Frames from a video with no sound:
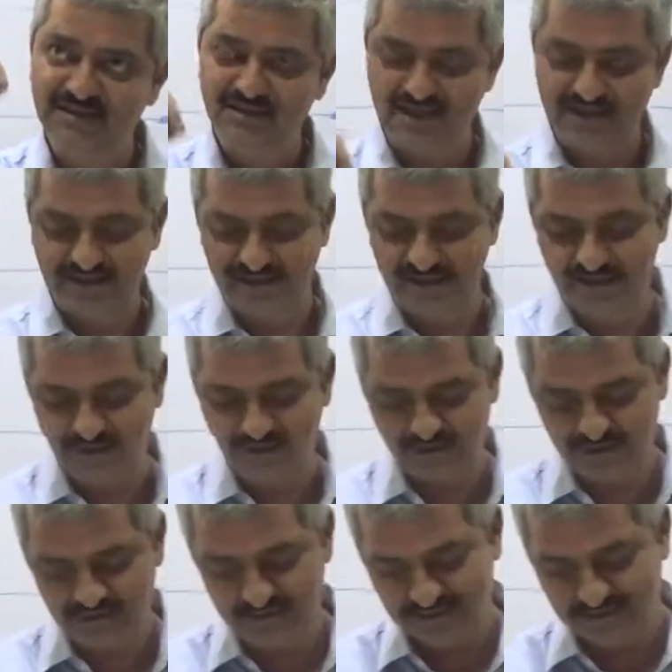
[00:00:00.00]
that
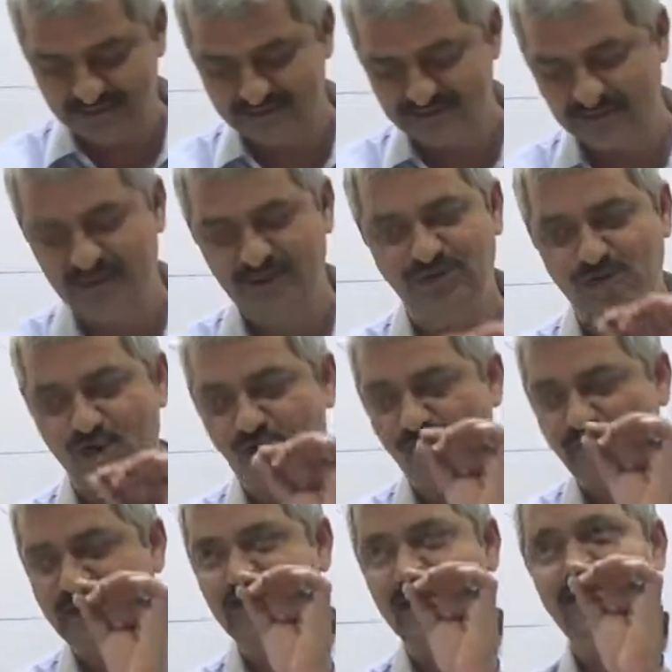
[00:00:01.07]
in laser gun
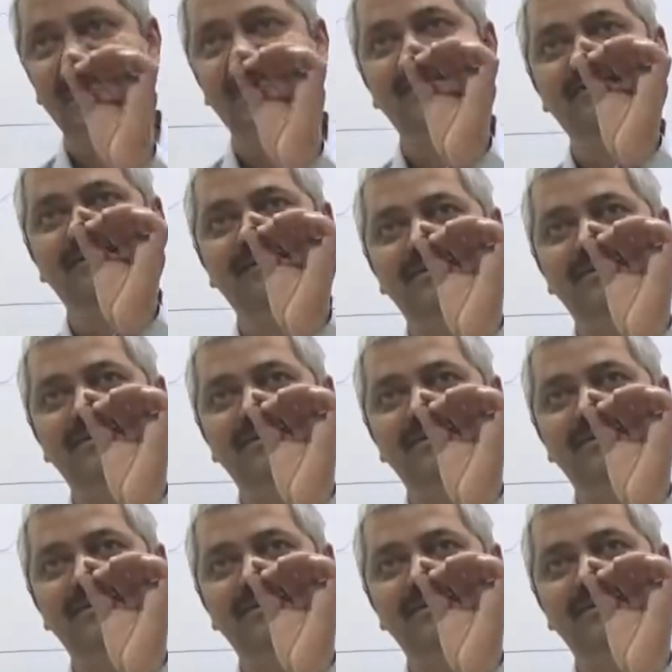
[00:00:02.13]
normally